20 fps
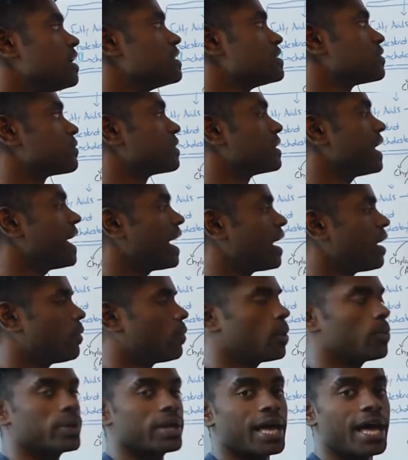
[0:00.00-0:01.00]
So now
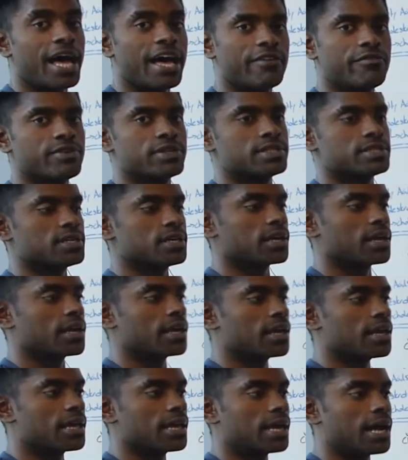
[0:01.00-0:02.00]
what we have is a
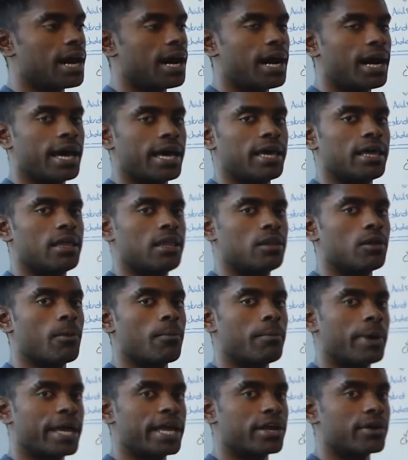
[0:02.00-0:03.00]

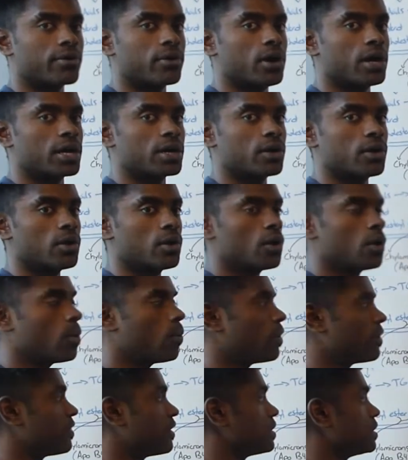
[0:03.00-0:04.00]
chylomicron
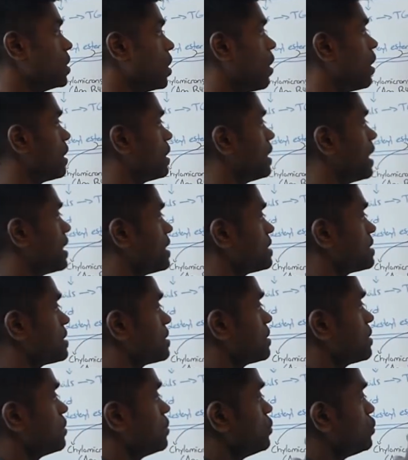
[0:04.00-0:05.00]
with a lot
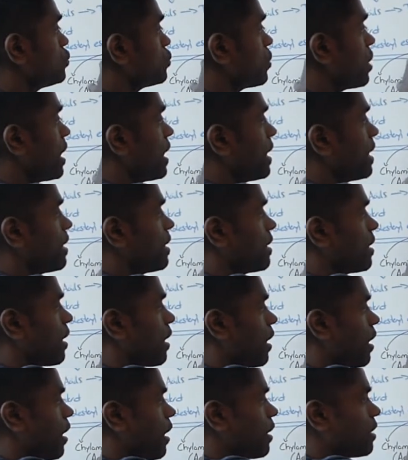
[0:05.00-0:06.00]
less
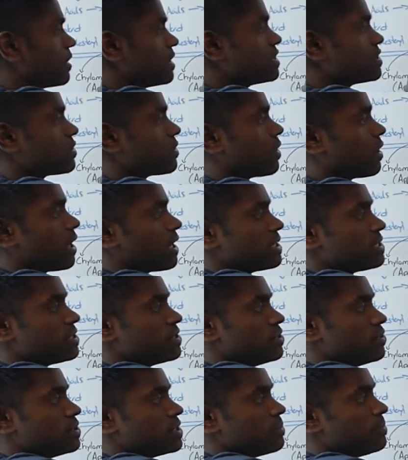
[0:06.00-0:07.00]

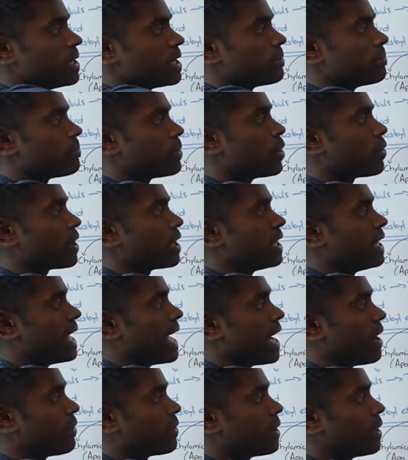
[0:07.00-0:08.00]
triglycerides due to being broken
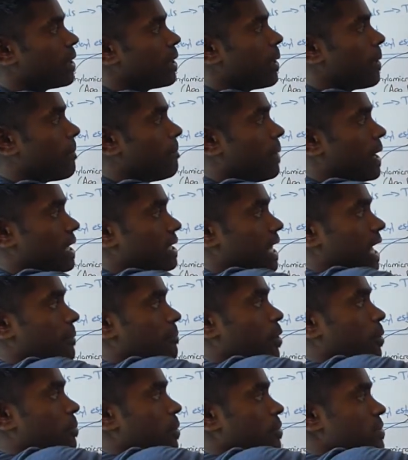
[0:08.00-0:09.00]
down by
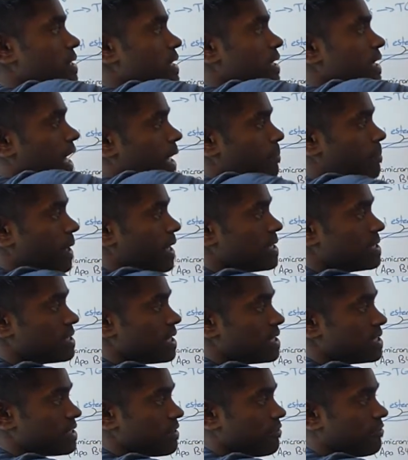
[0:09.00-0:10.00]
lipoprotein
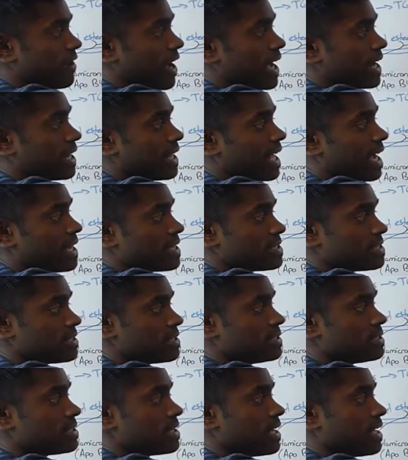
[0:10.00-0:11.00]
lipase into fatty
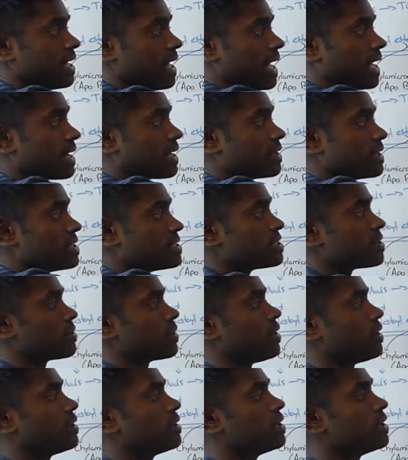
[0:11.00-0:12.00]
acids and
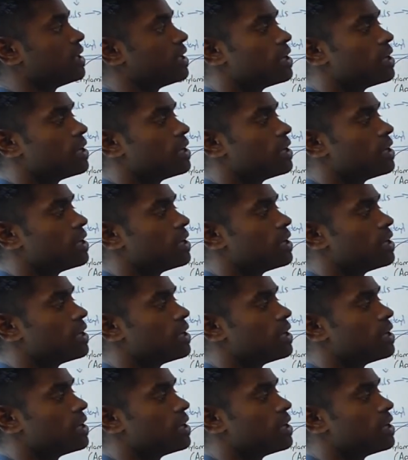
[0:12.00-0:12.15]
glycerol.